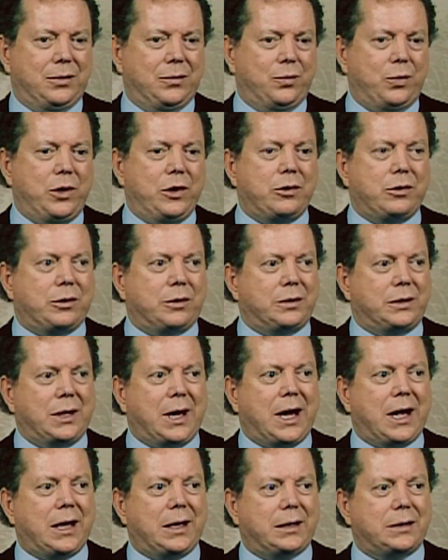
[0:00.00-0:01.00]
we are
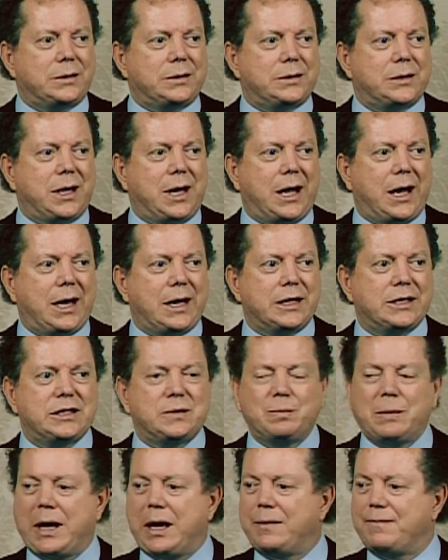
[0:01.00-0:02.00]
God's
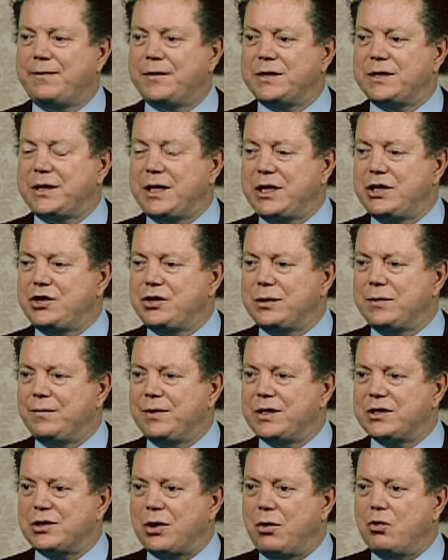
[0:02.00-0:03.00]
highest manifestation of
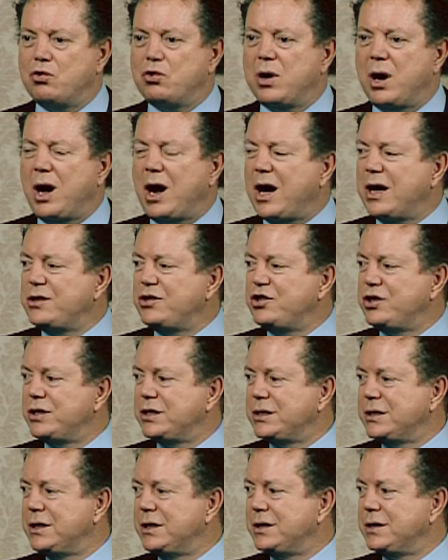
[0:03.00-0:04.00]
His own
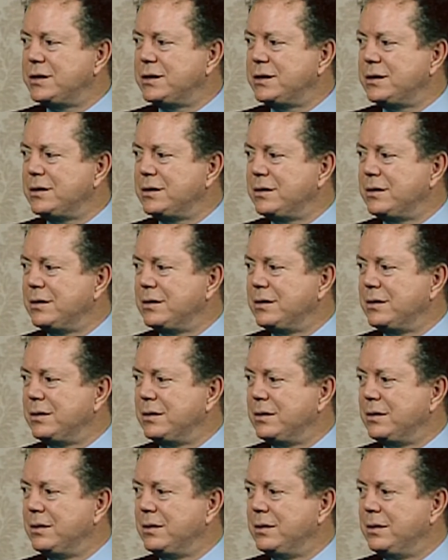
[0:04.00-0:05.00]
consciousness
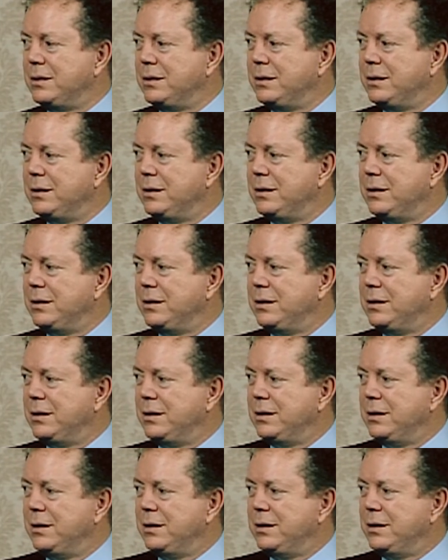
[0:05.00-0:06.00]

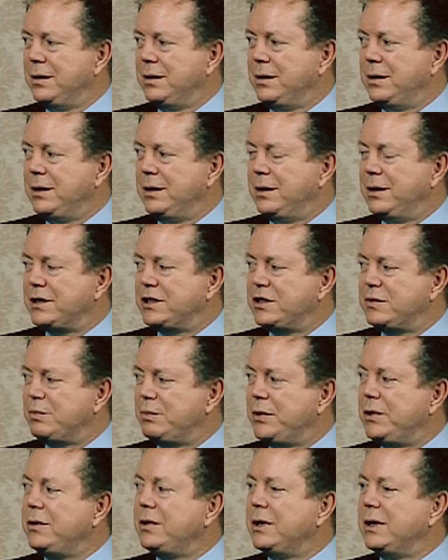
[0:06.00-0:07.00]
in the
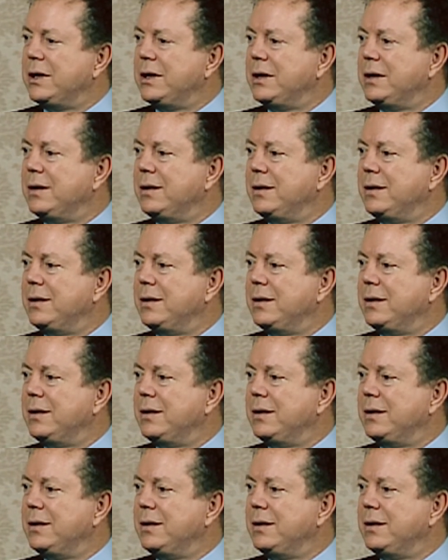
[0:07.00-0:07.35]
spirit.